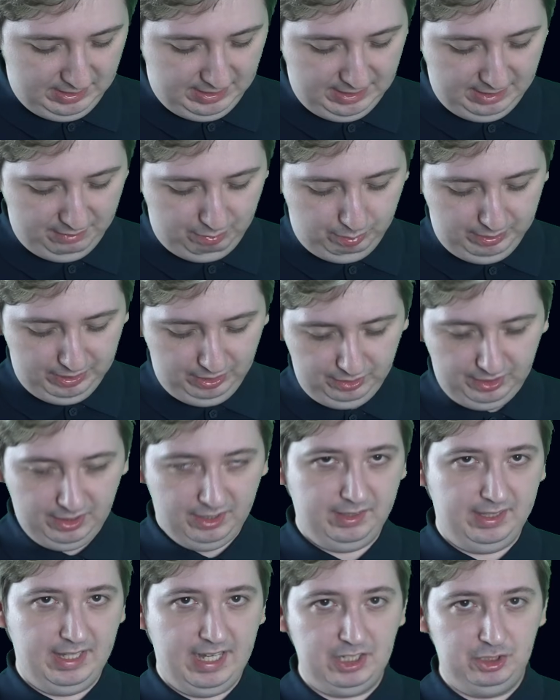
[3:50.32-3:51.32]
And if we look
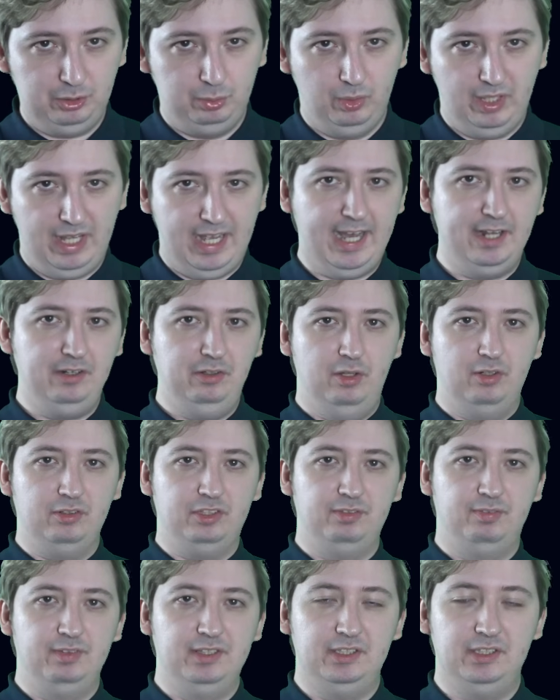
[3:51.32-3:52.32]
at the actual
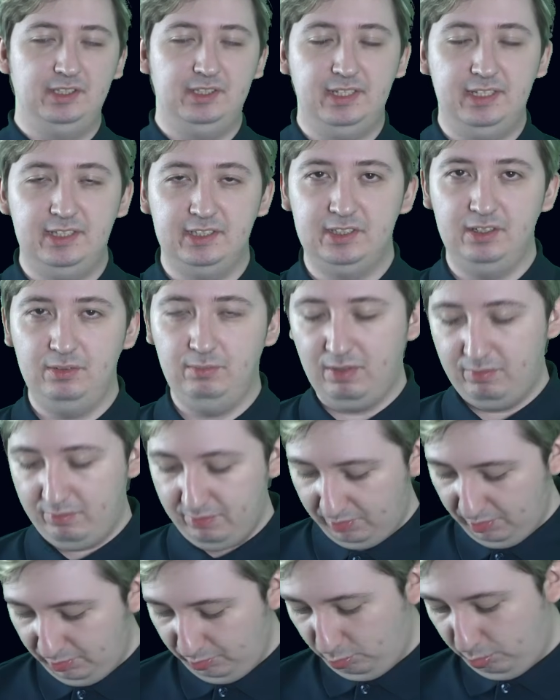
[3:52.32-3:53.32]
analogues for this season, well,
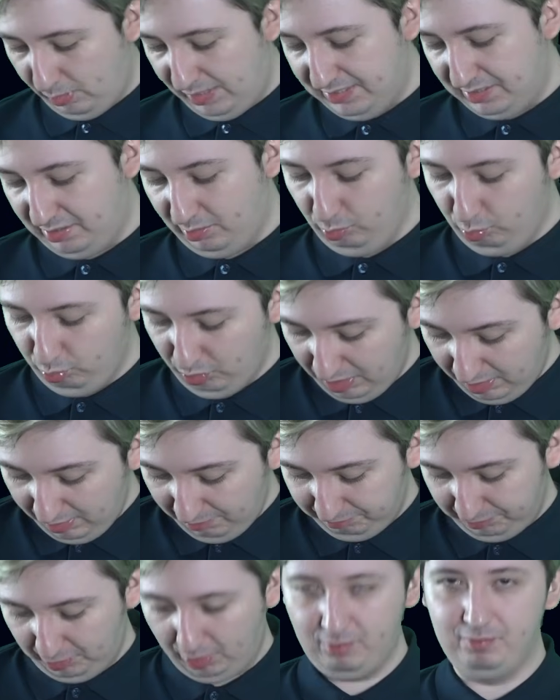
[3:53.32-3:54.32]
we've got quite a
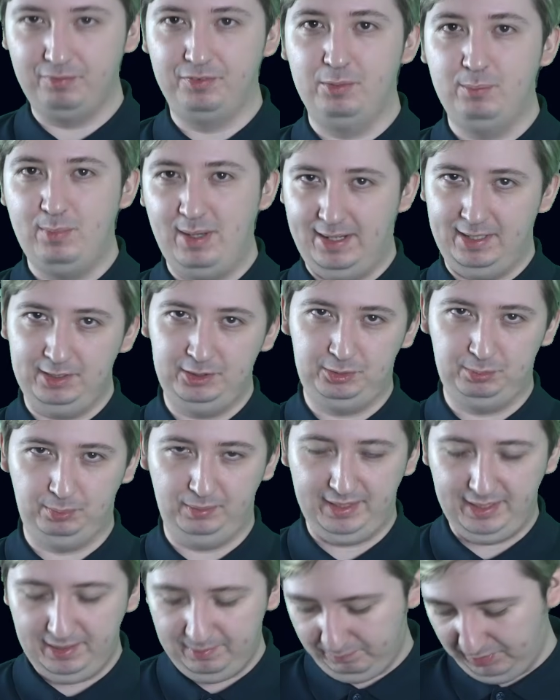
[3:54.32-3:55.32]
raft of them
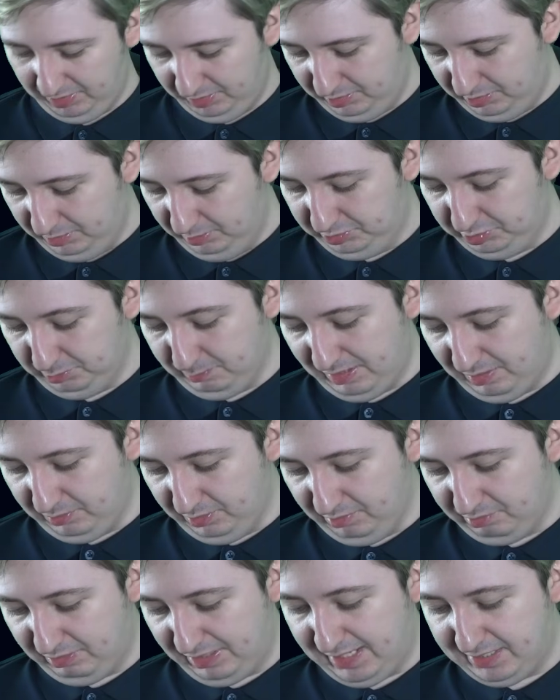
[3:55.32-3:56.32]
actually, a huge
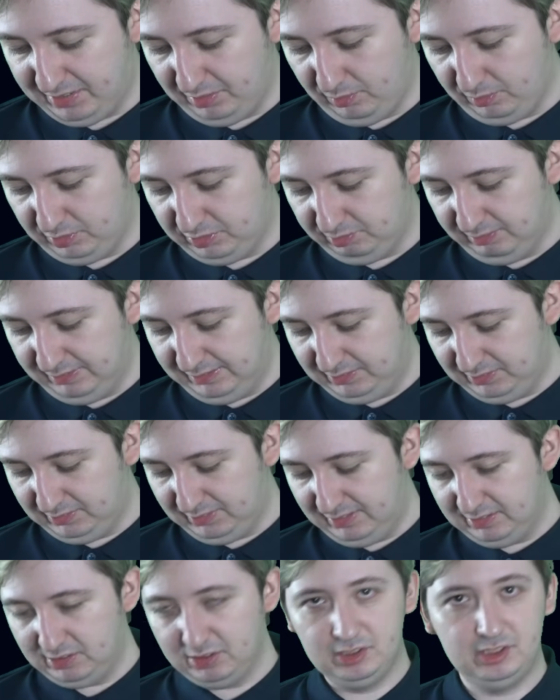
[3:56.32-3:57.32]
amount of analogues for this
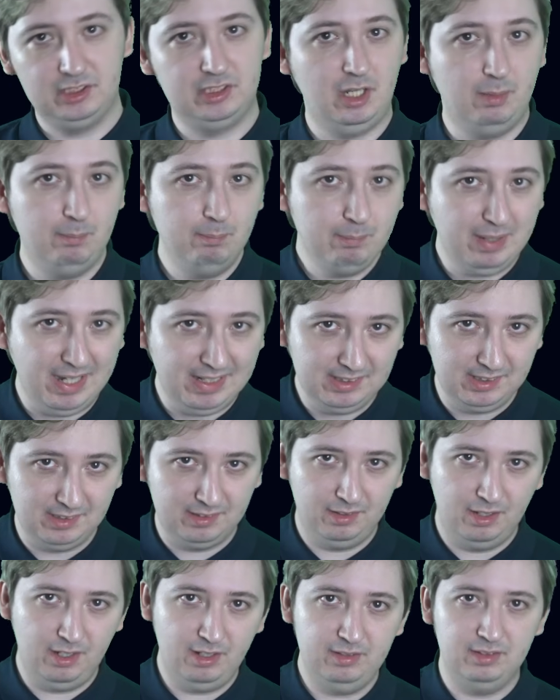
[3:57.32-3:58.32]
season, some better
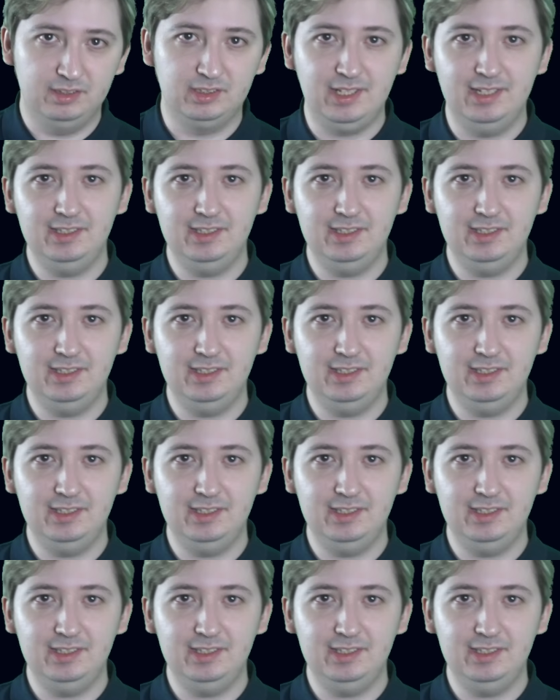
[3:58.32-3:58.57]
than others.